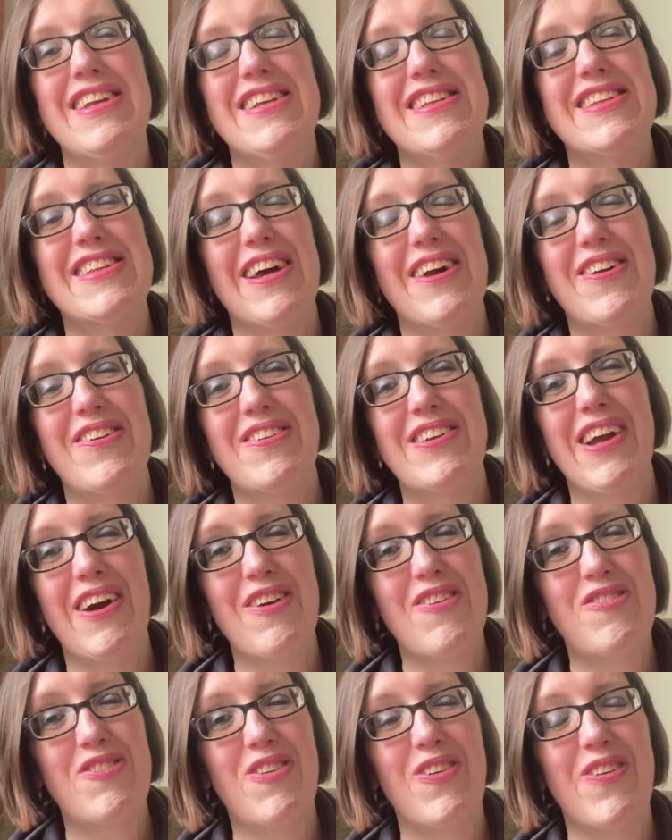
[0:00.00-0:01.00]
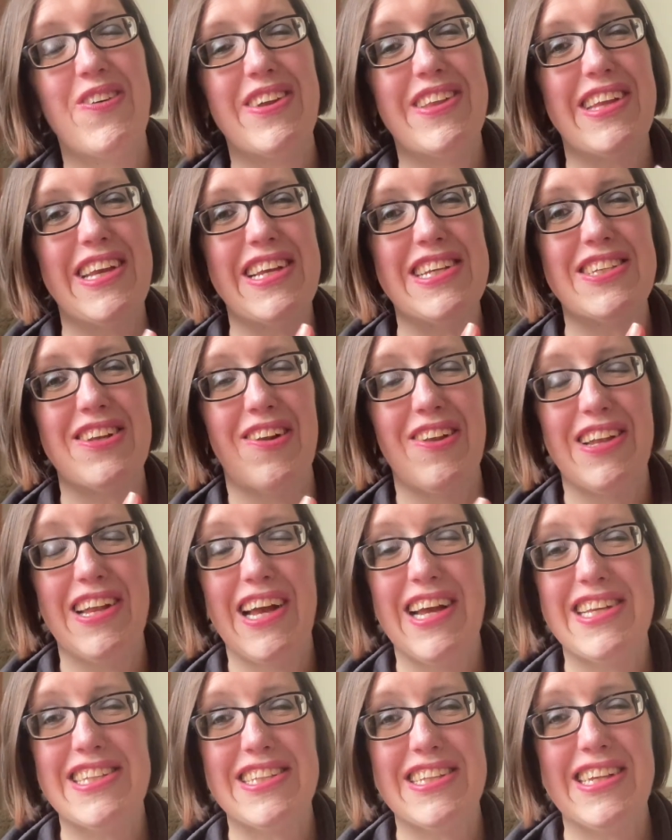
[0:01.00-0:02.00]
So going forward, the Easter
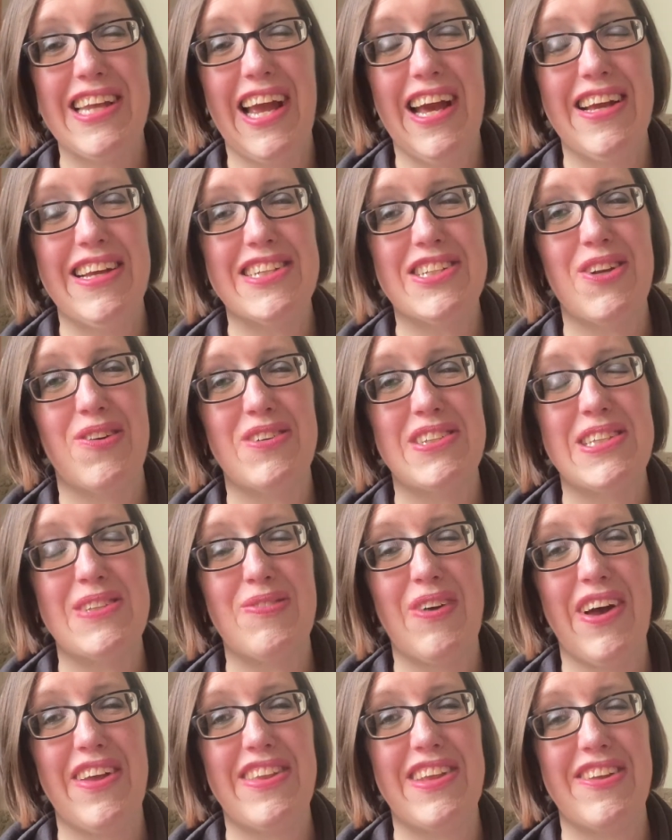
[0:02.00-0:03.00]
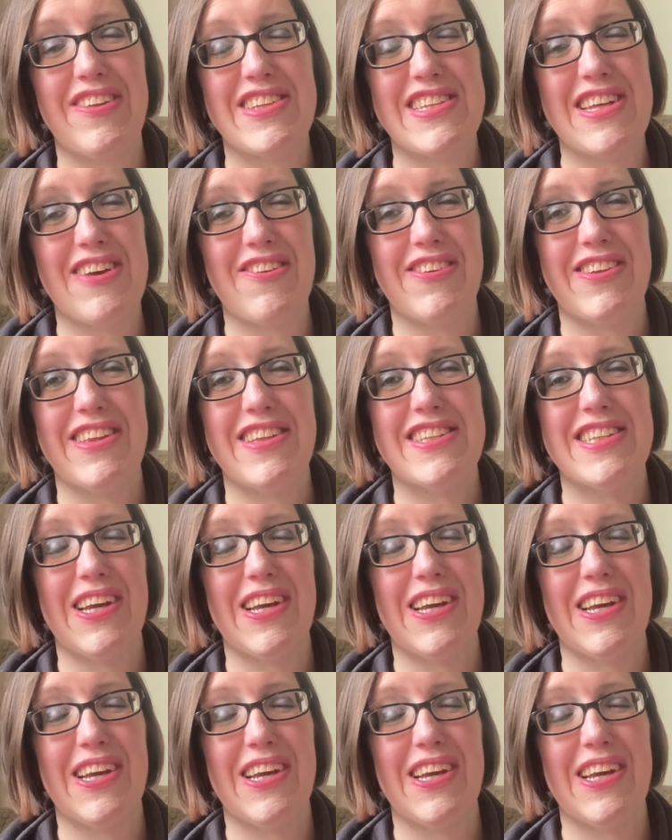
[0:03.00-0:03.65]
holidays, yeah, it's Thomas's birthday on the 7th.